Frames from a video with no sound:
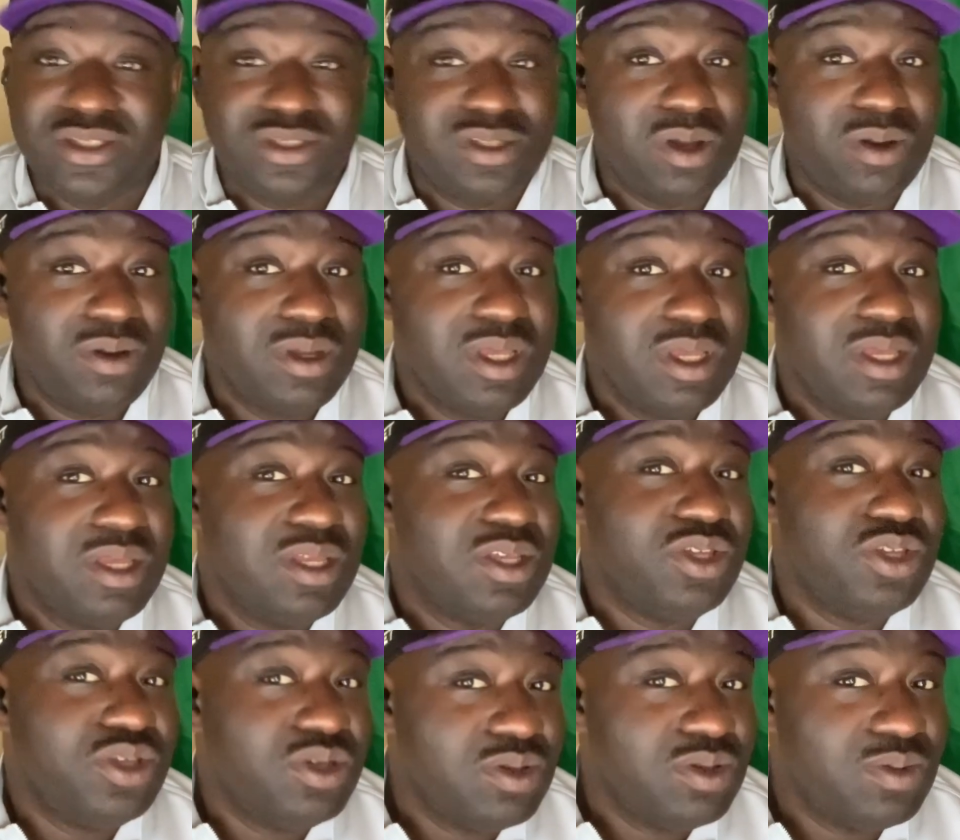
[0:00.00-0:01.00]
So
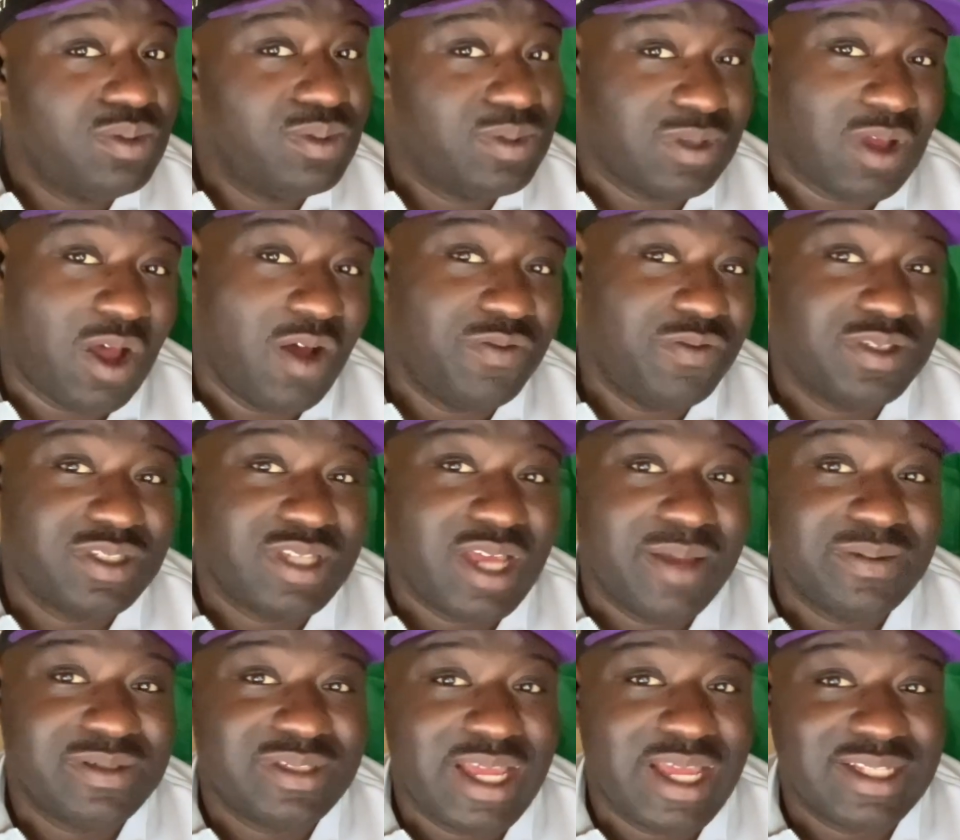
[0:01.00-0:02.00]

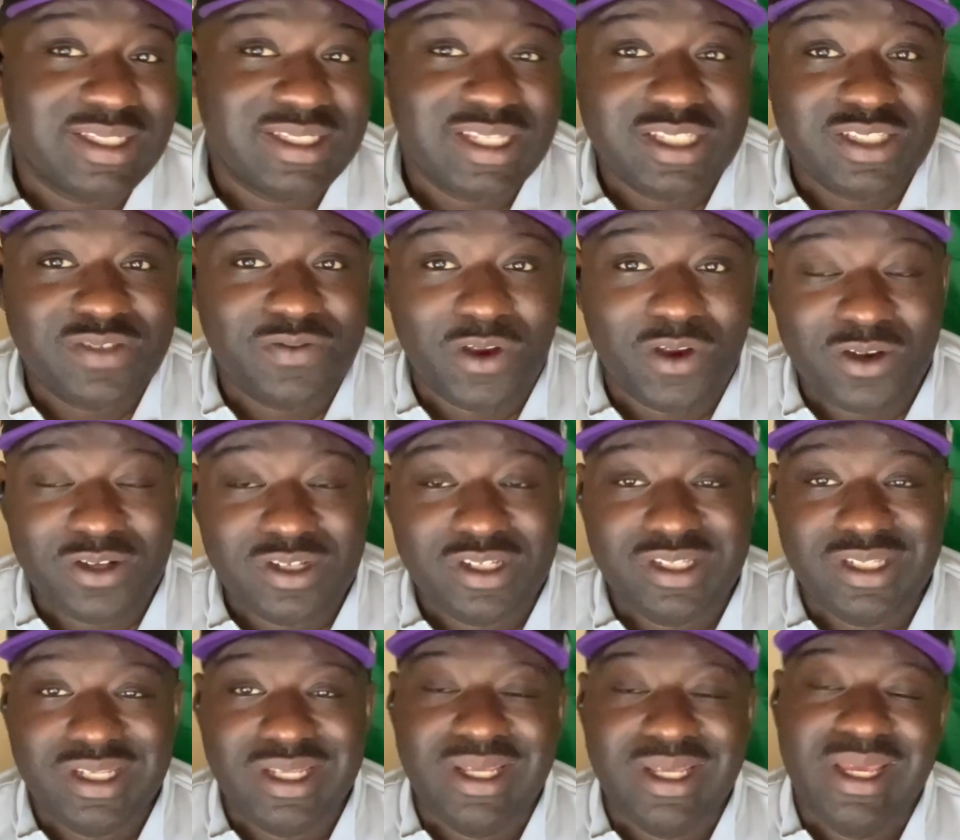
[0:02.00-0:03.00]
oftentimes that sense of
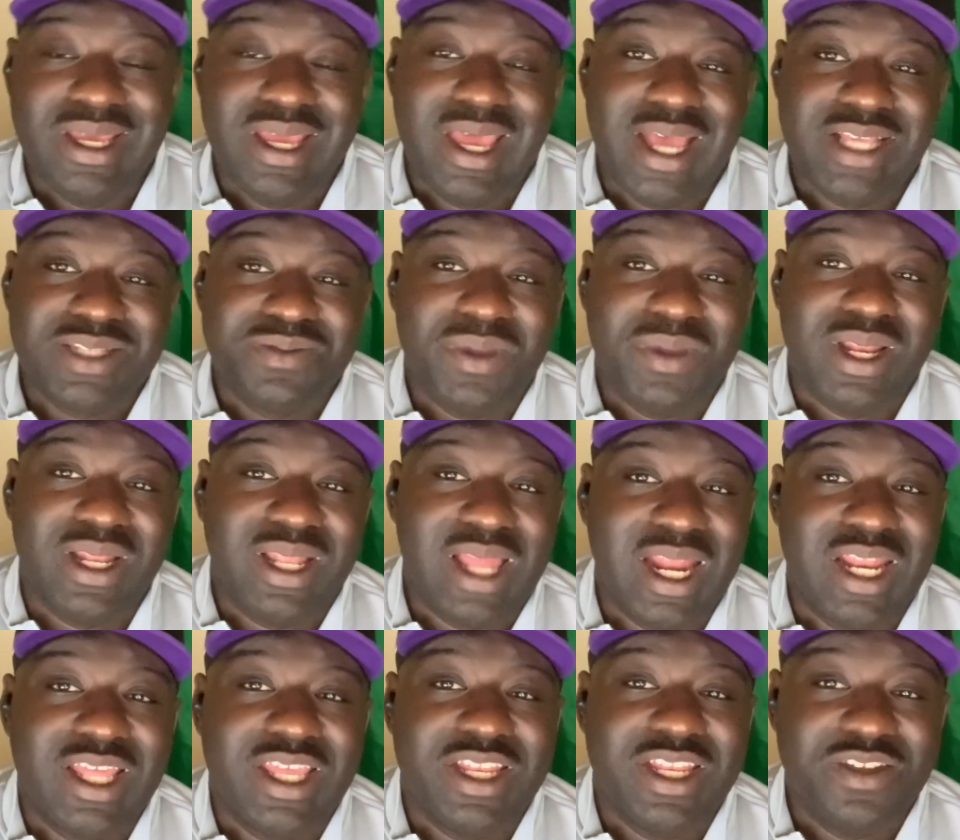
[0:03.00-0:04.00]
urgency has made a
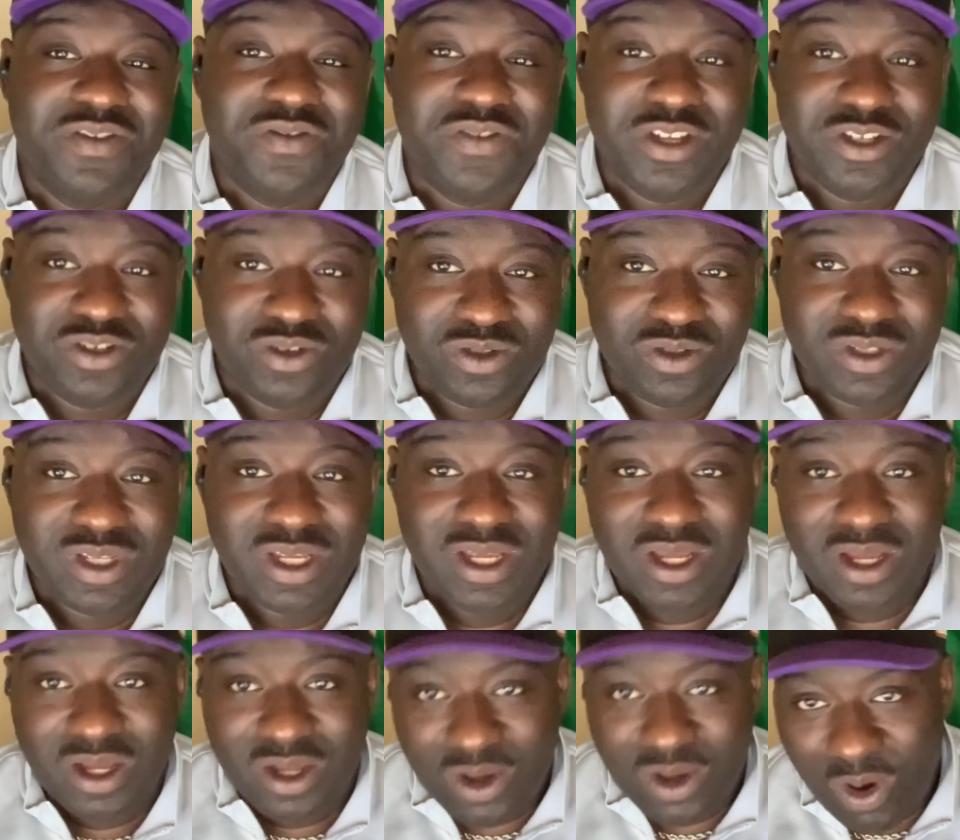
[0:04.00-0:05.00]
lot of individuals
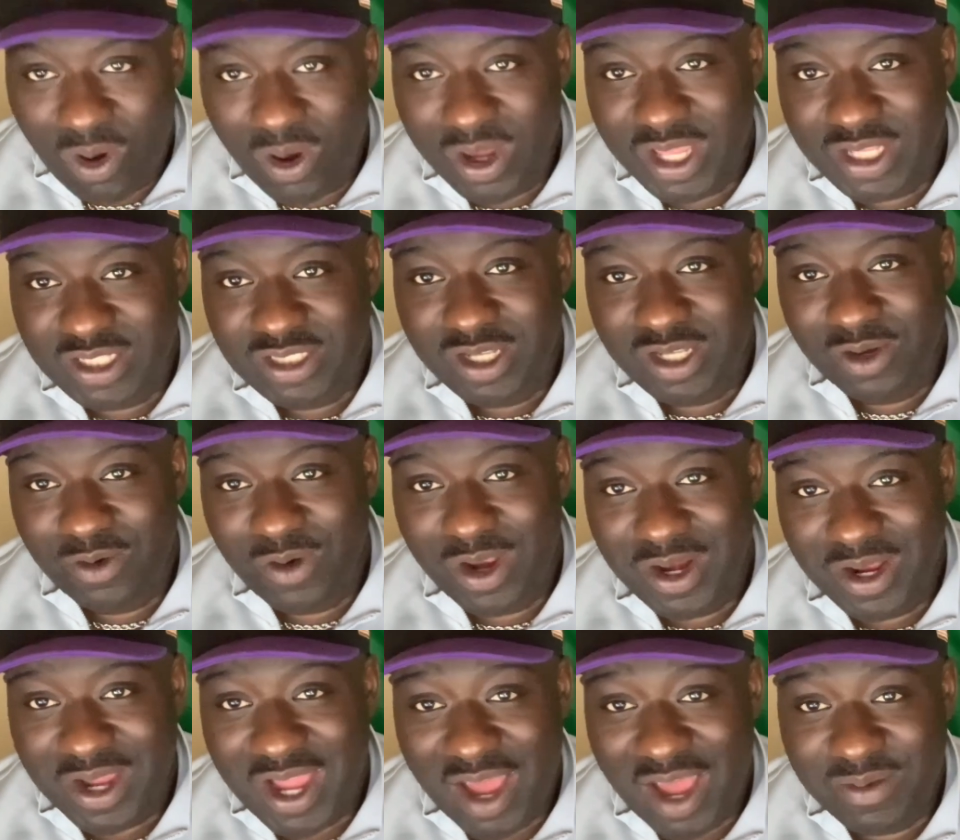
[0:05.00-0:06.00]
go against their
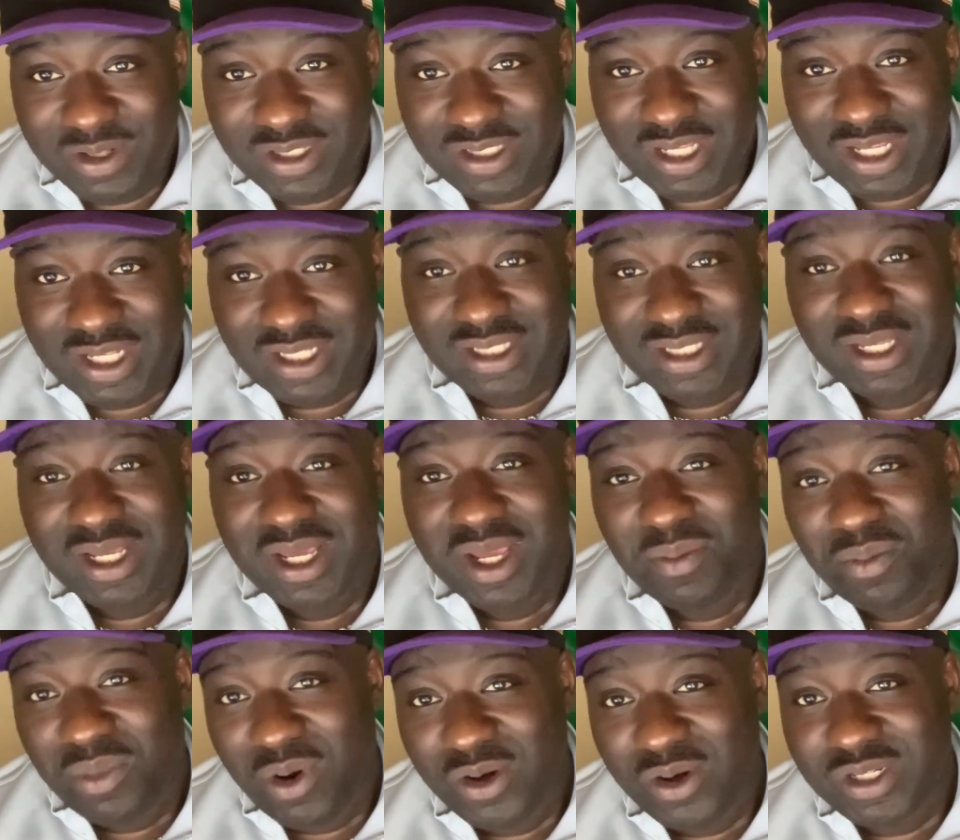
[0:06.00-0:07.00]
greater common sense,
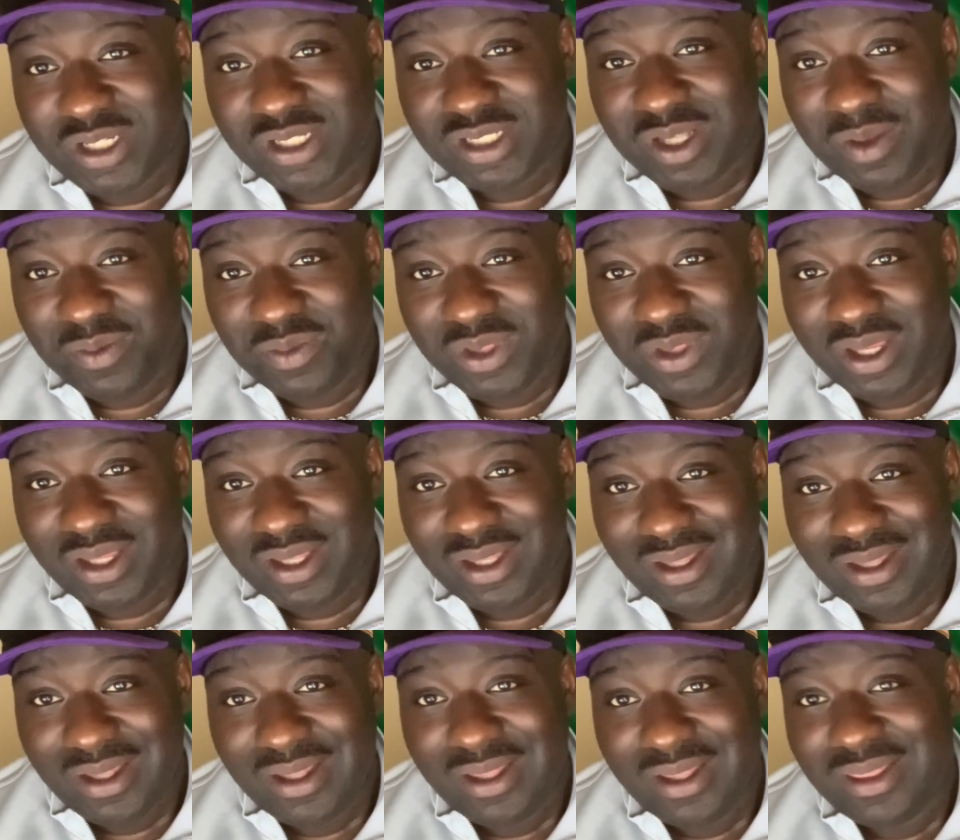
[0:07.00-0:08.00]
purchase something
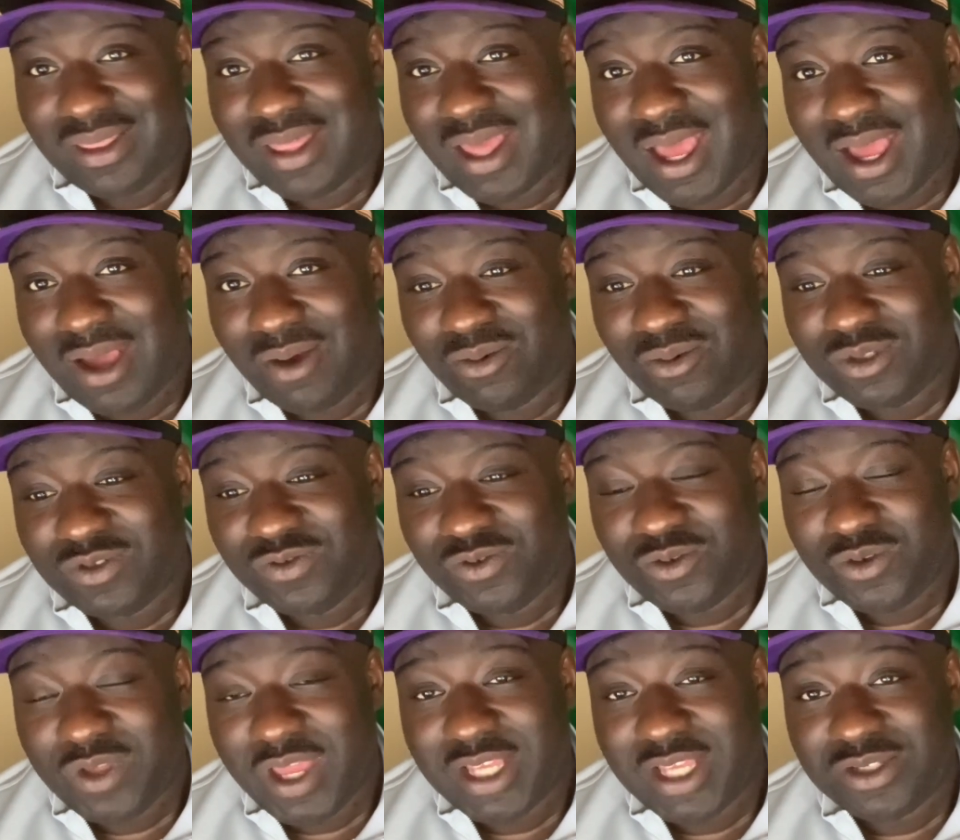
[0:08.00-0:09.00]
that was
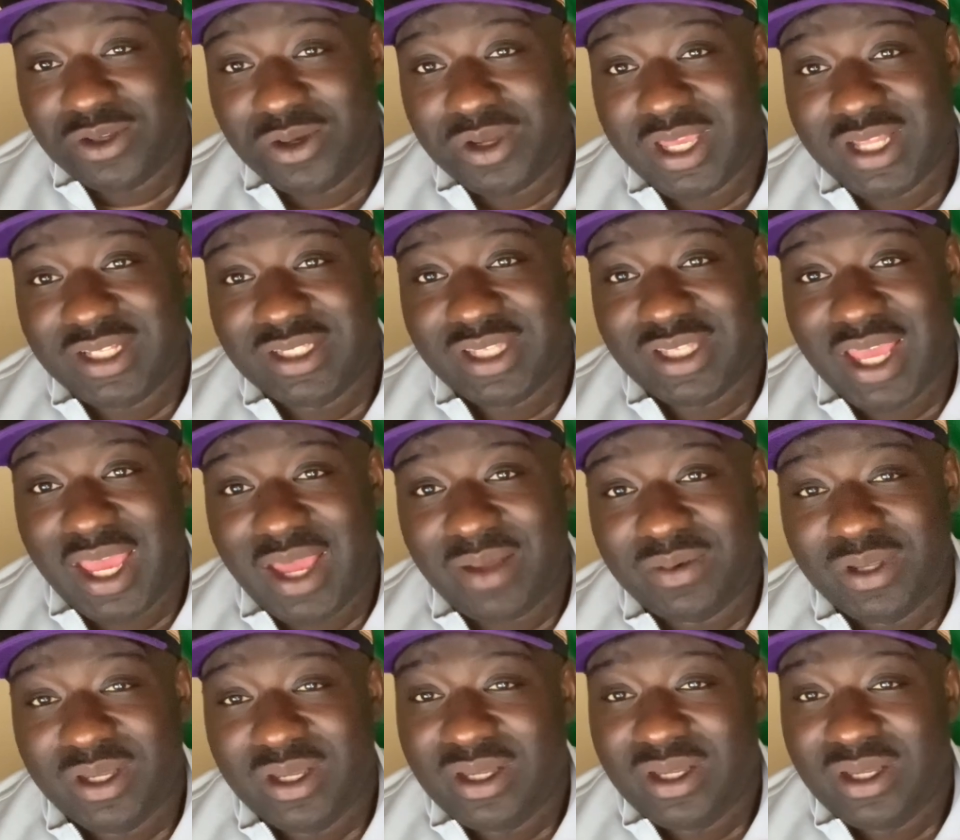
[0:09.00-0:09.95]
fugazi or get scammed.